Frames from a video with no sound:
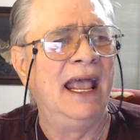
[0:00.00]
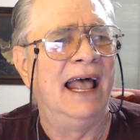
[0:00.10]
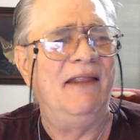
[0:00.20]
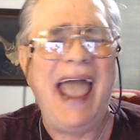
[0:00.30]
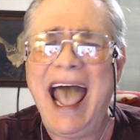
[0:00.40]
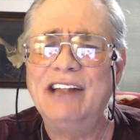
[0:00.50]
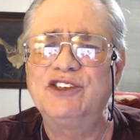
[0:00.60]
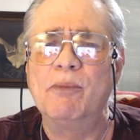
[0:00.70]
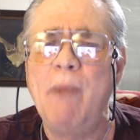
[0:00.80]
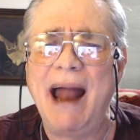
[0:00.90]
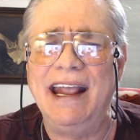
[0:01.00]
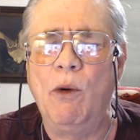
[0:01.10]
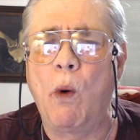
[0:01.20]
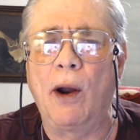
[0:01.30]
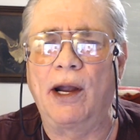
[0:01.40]
they had some money
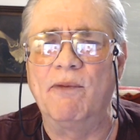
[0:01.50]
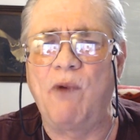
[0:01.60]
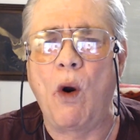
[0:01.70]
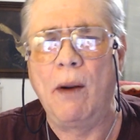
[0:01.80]
working for them that